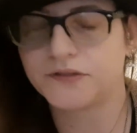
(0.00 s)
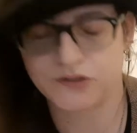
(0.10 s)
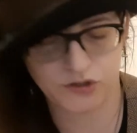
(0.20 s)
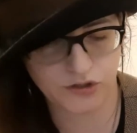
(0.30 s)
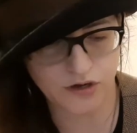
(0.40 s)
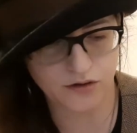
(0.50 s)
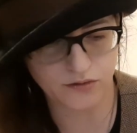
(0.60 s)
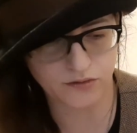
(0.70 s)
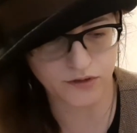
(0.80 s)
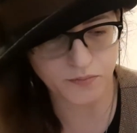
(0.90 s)

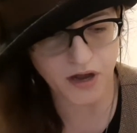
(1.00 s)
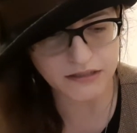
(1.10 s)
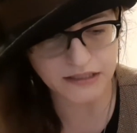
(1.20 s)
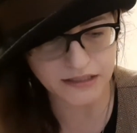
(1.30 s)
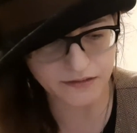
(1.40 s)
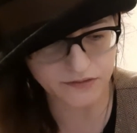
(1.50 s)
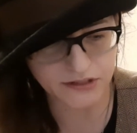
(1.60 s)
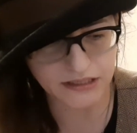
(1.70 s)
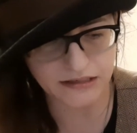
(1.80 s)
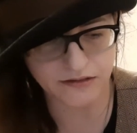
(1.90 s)
So the
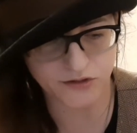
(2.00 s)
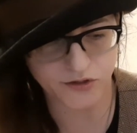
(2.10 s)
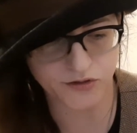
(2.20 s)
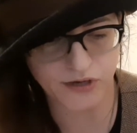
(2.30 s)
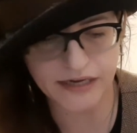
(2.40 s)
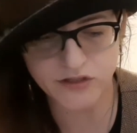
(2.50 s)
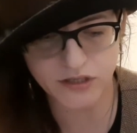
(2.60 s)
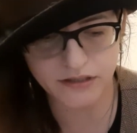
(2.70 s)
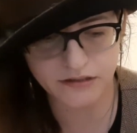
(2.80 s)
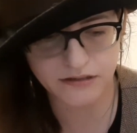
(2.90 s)
positives is
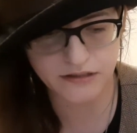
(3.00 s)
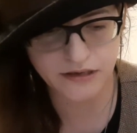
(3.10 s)
courageous,